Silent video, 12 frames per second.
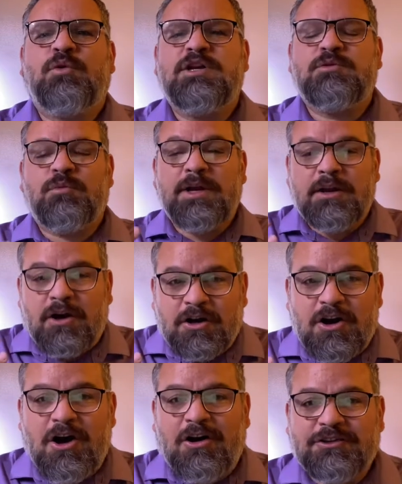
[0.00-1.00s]
What we are
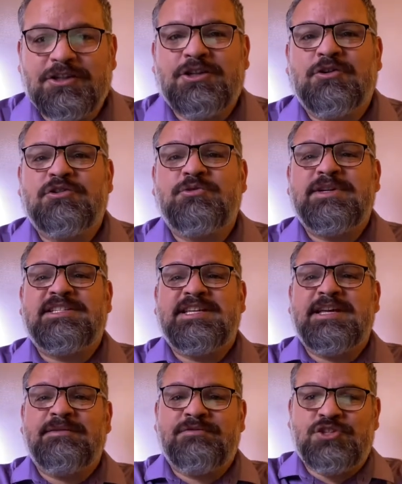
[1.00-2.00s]
called to do is
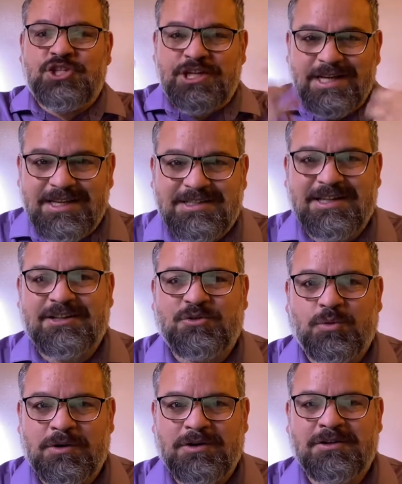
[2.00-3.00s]
receive
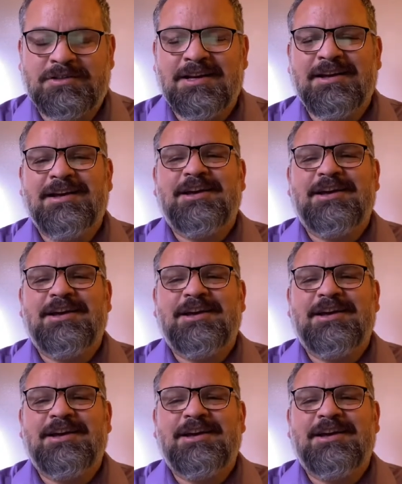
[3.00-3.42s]
Jesus' words,